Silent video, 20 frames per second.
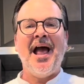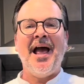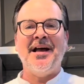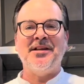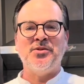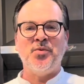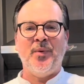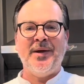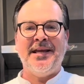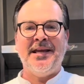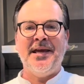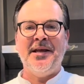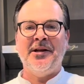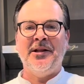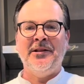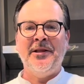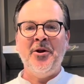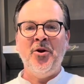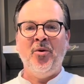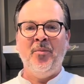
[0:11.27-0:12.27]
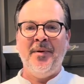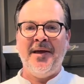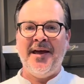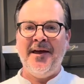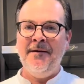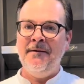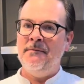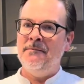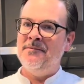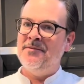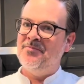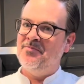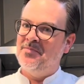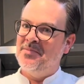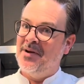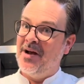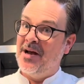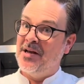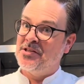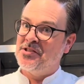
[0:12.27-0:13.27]
as we get a little bit
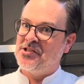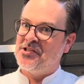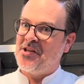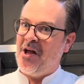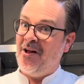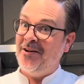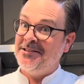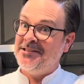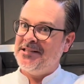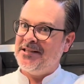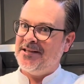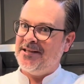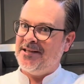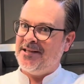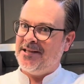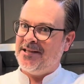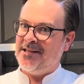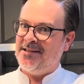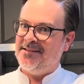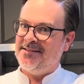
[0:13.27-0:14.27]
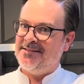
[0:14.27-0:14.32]
salty.